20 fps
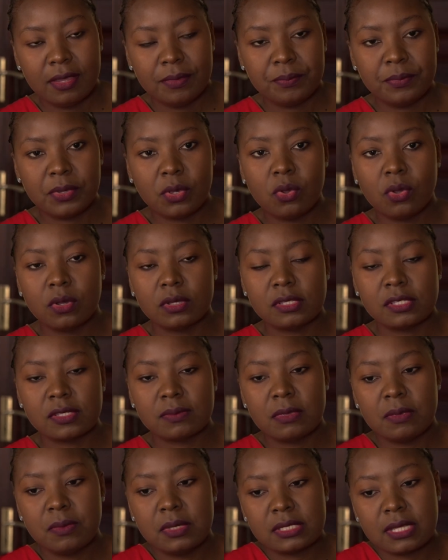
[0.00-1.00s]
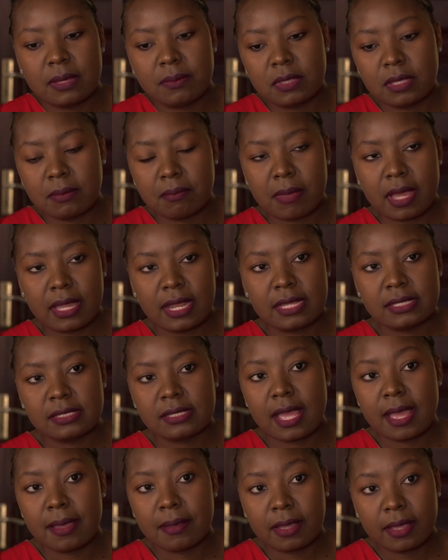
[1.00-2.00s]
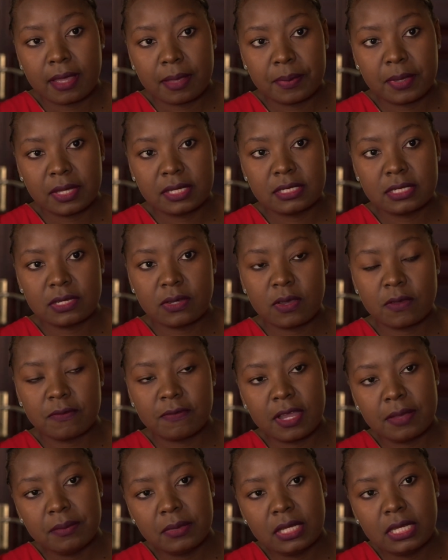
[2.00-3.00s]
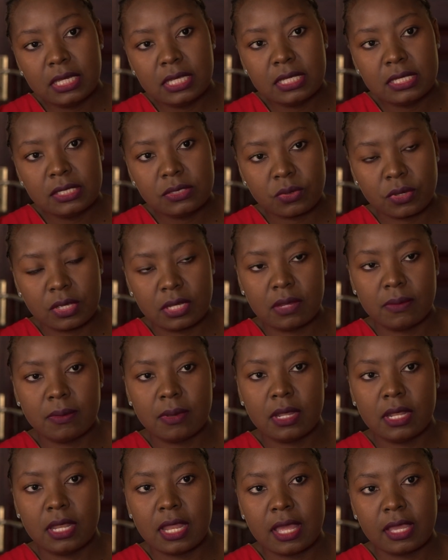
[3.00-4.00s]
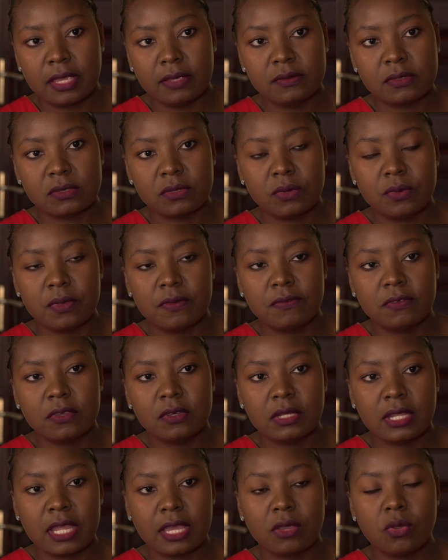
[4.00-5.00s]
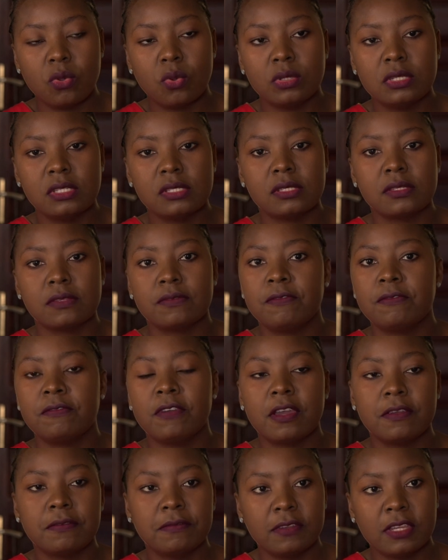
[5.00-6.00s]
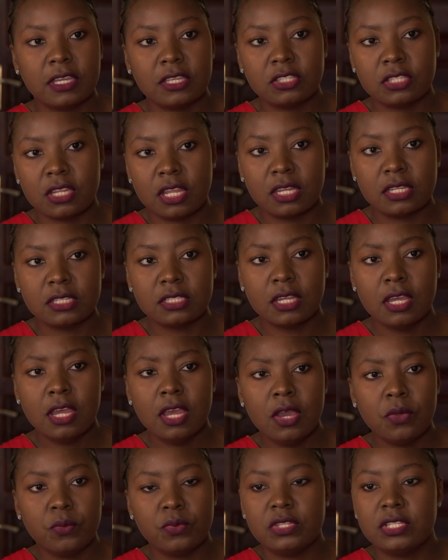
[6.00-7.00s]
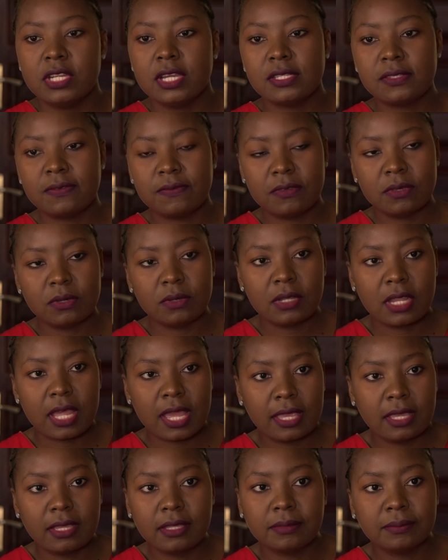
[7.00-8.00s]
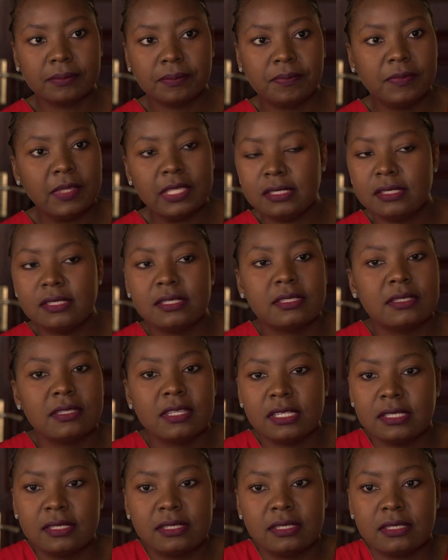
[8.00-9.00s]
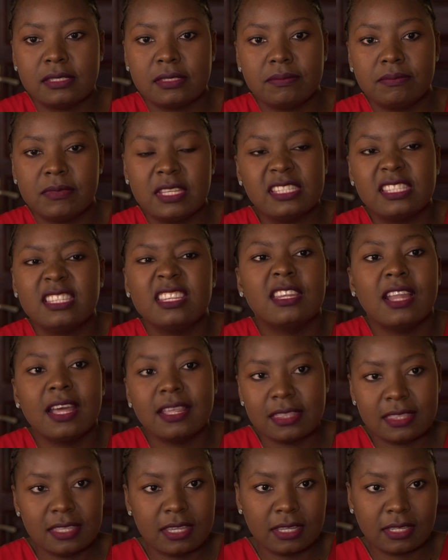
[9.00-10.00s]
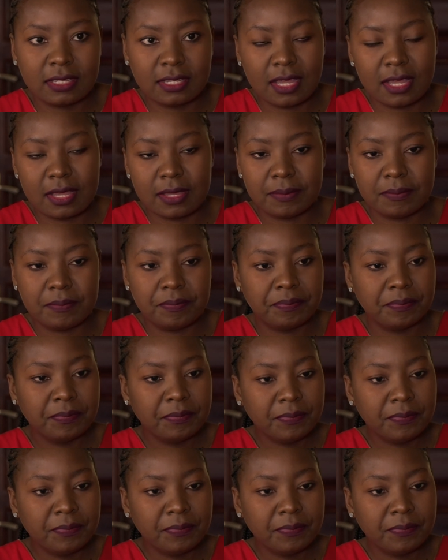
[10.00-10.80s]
because maybe something bad has happened in our families or in our lives, so we feel like God is far-fetched and we just feel like there's nothing...